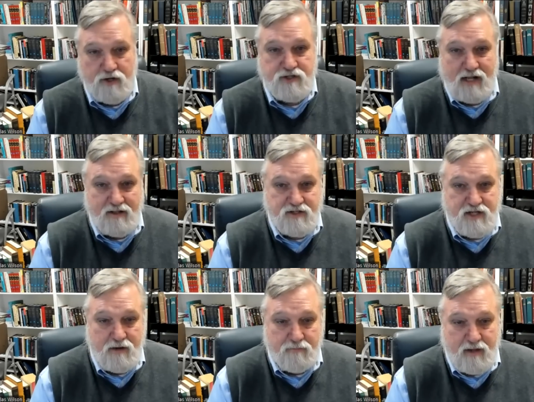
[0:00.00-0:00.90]
is not the
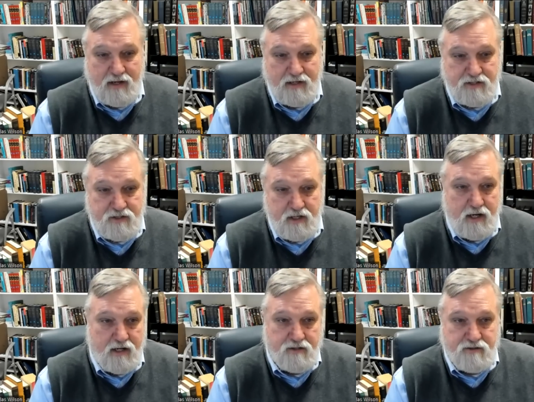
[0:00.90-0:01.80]
same thing as
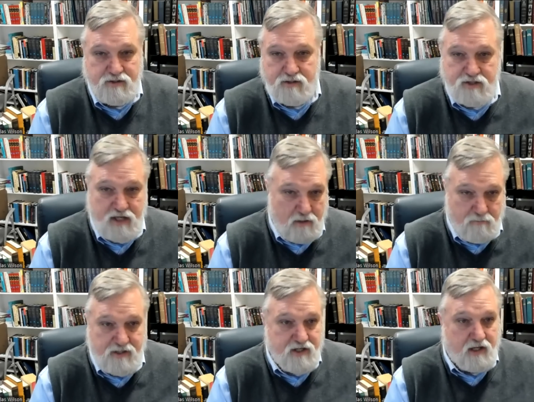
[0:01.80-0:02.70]
eating a, a second
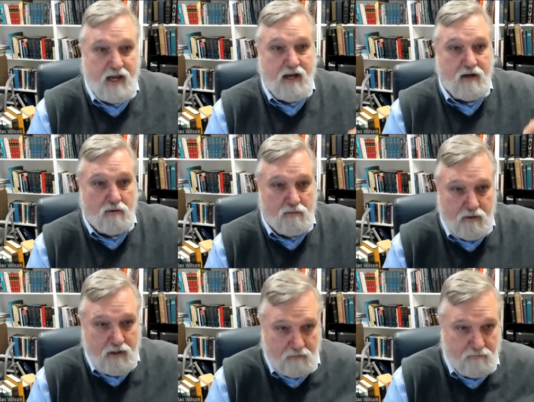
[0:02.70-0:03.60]
piece of cake or
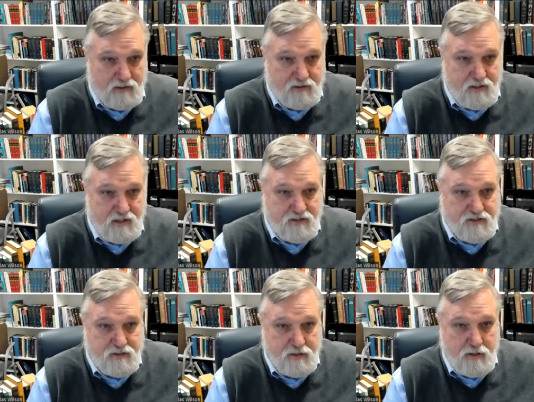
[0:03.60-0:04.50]
you know it,
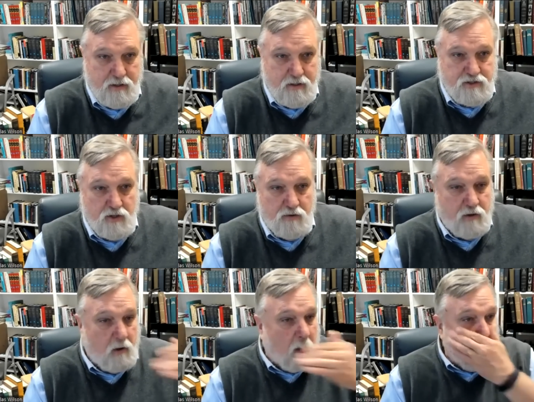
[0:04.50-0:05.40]
it's so
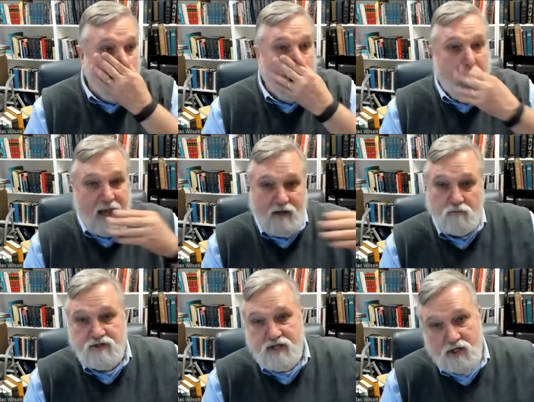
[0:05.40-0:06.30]
there are
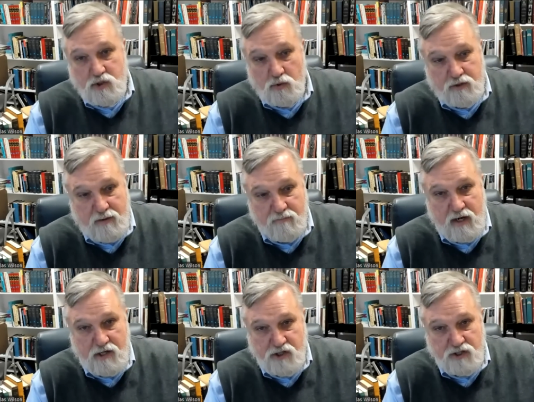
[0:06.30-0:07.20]
heterosexual
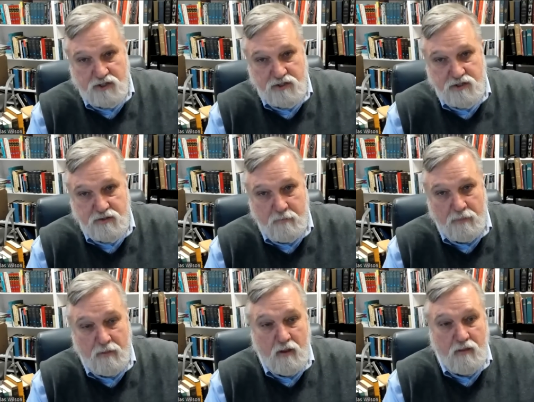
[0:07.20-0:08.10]
temptations
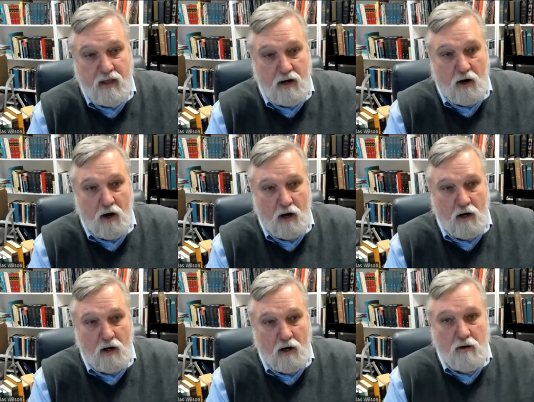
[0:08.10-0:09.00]
that are
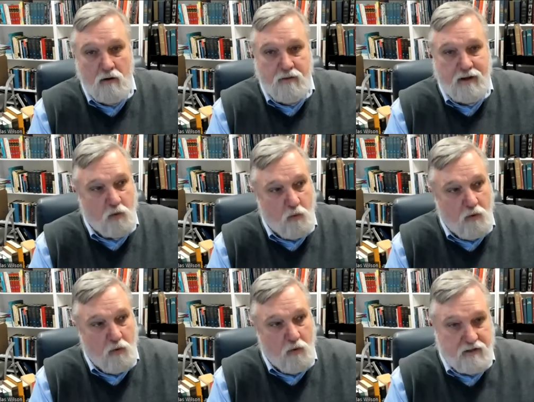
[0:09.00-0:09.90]
the
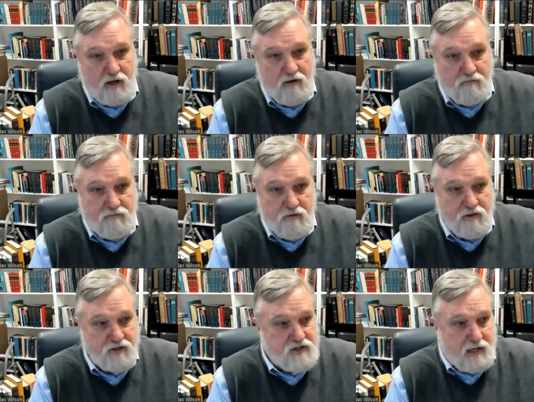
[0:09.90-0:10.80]
equivalent of
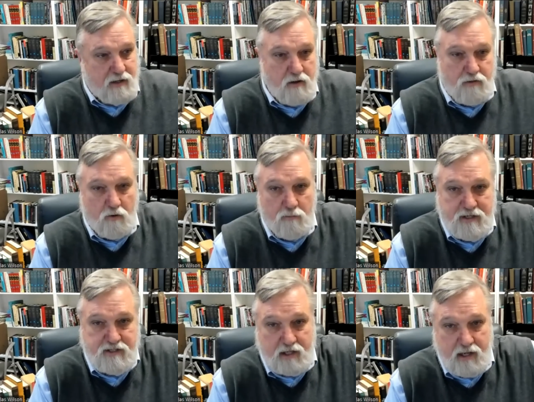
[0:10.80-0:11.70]
the second and third
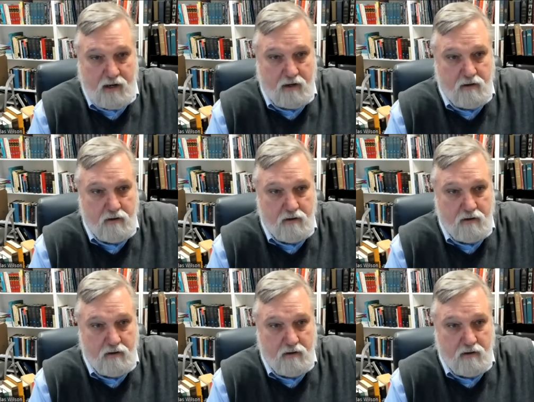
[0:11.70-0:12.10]
piece of cake,